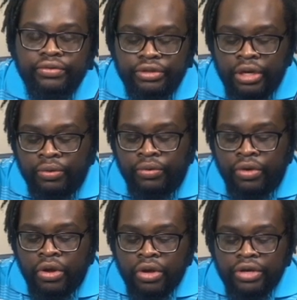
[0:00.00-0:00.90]
So
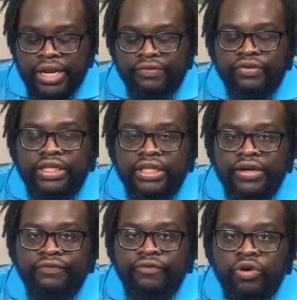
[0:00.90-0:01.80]
definitely
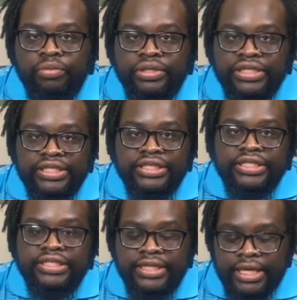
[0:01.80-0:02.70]
look for
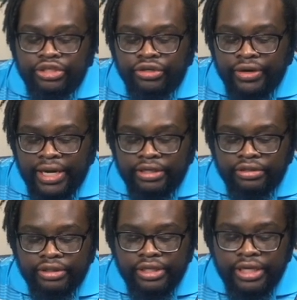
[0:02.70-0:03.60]
positions that you're
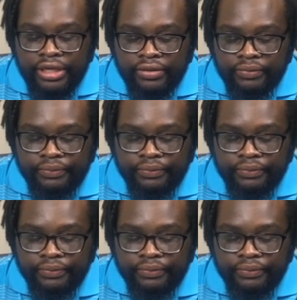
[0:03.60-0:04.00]
interested in,